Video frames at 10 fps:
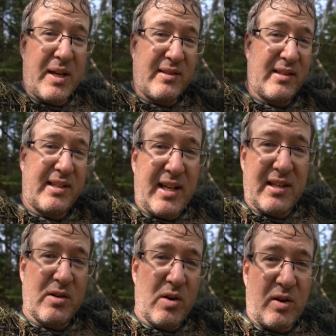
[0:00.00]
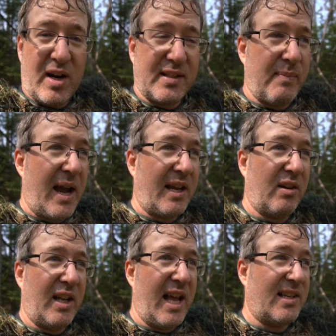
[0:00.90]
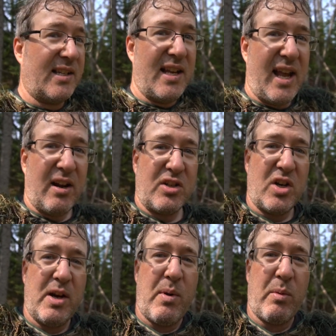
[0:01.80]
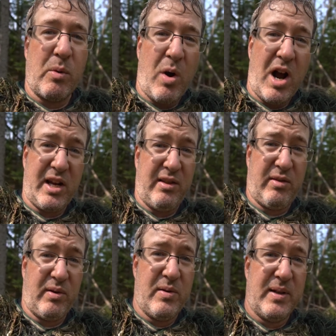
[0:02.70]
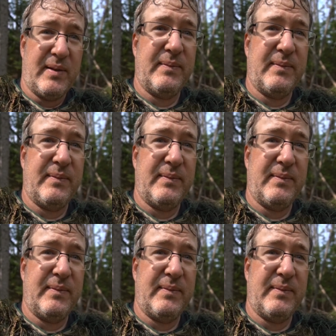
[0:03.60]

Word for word: because the sticks go across the back of your legs, and I'll show you what we're walking through.